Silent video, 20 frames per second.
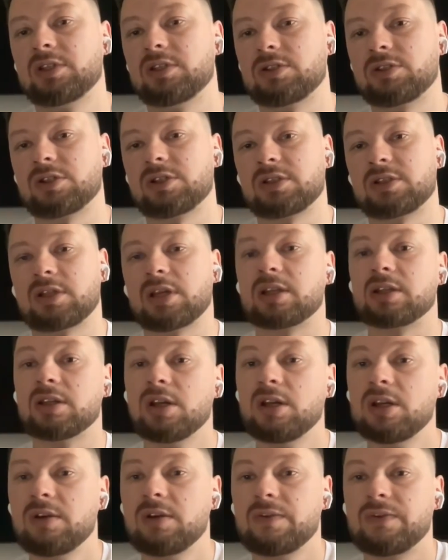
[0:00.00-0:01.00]
It's just that
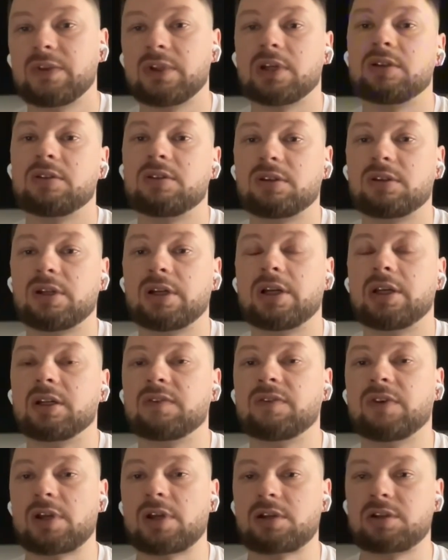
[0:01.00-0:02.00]
the underlying
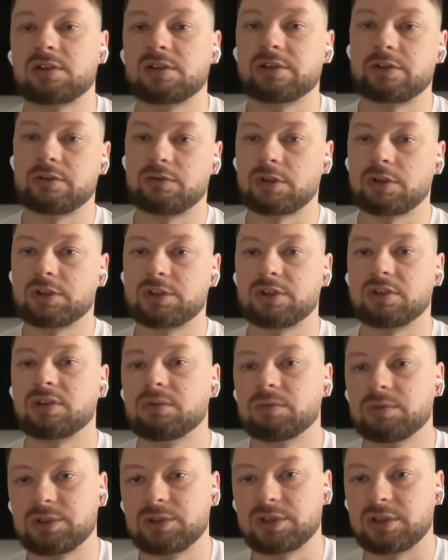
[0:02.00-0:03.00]
financial structure,
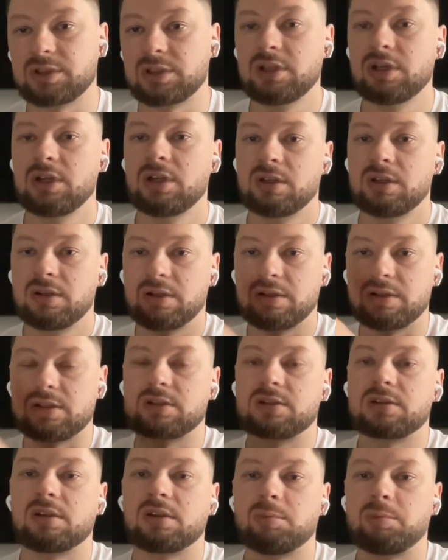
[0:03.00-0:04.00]
which is
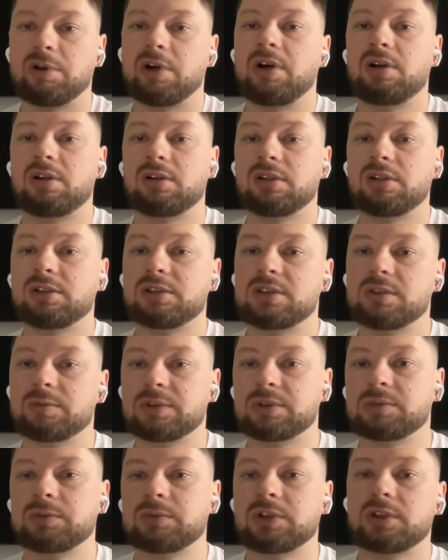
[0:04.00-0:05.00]
essentially parallel to
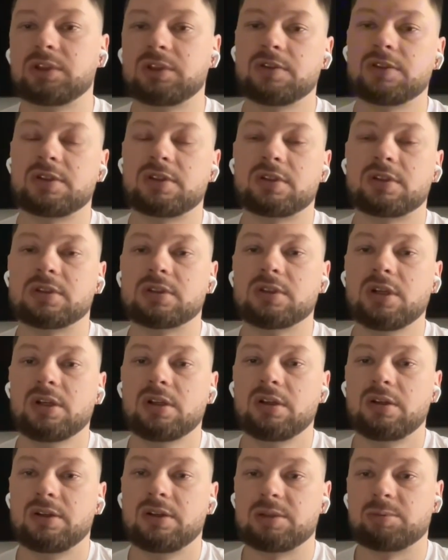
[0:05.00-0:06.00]
what we are used to,
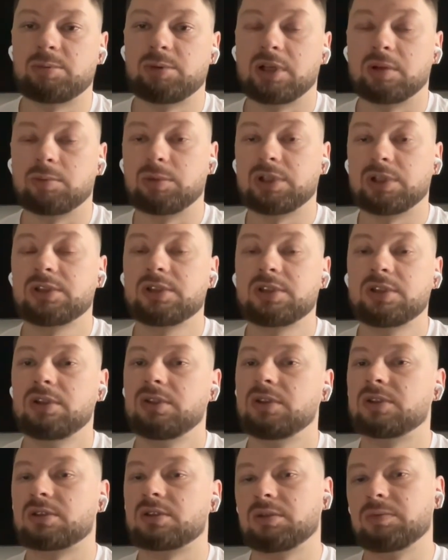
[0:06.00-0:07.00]
is being built.
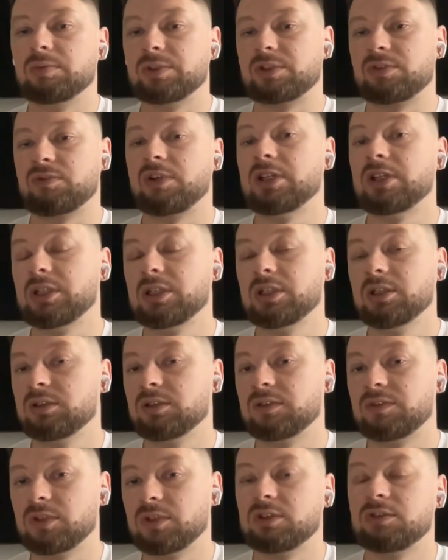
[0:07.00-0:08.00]
It's almost ready,
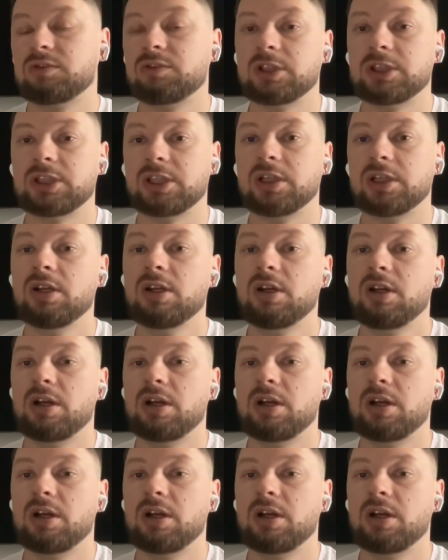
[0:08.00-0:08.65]
if not ready.